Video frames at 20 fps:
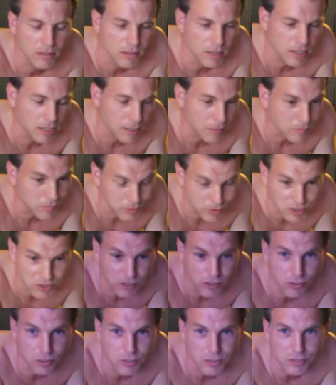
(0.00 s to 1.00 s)
You
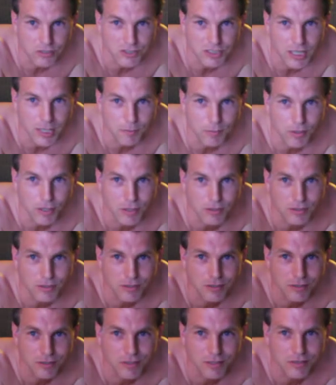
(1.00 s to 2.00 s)
still look at the
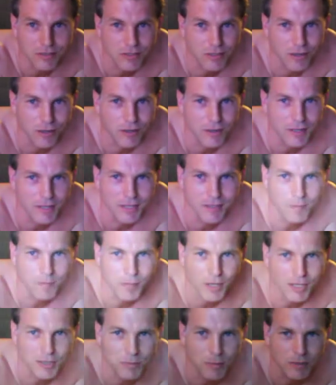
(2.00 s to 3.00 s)
stopwatch, it's
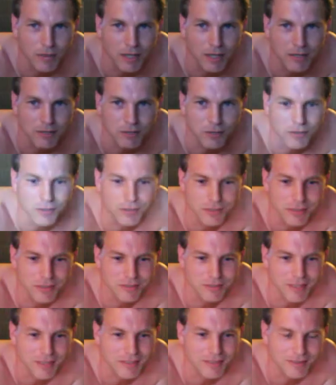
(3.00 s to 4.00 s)
impossible not to, you're
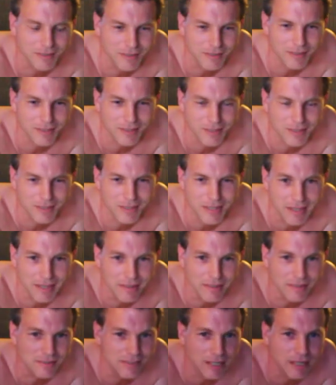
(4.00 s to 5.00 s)
just like, can
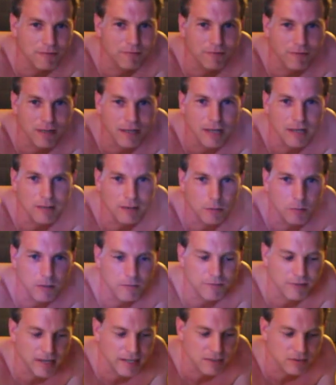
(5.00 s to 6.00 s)
the time fly a little bit
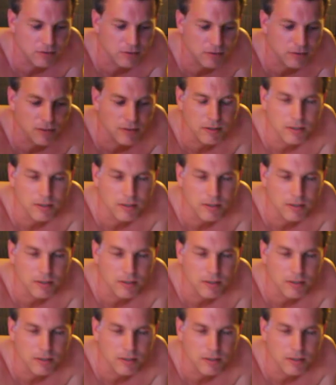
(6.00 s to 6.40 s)
faster?